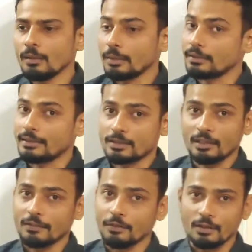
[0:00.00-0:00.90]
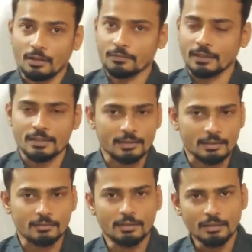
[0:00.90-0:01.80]
because that's going to give you a lot of things in
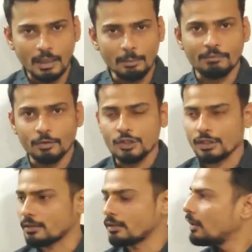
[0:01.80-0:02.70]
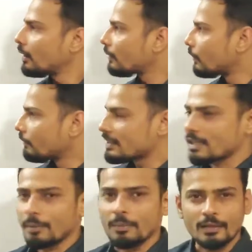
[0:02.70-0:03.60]
the coming future. Don't
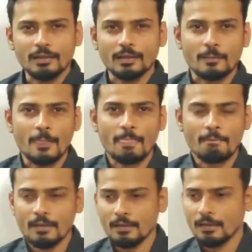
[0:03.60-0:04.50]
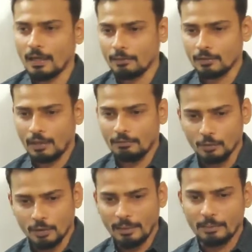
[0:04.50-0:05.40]
waste time here and there. Our
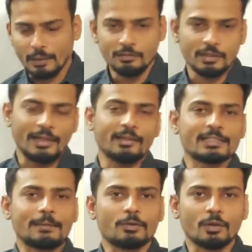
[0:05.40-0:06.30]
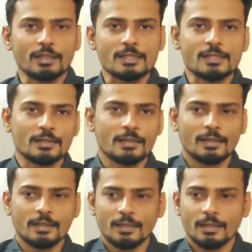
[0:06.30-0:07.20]
old people, our elders have told us
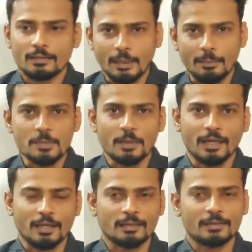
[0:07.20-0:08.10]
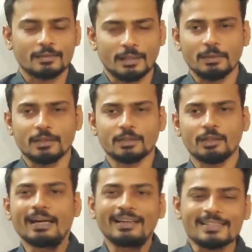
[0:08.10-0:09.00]
time is money, that because
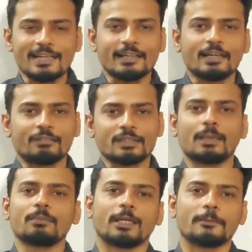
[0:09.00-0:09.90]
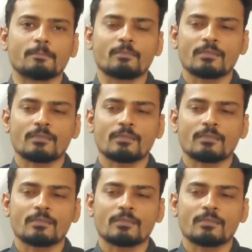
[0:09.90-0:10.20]
you'll understand it after some time.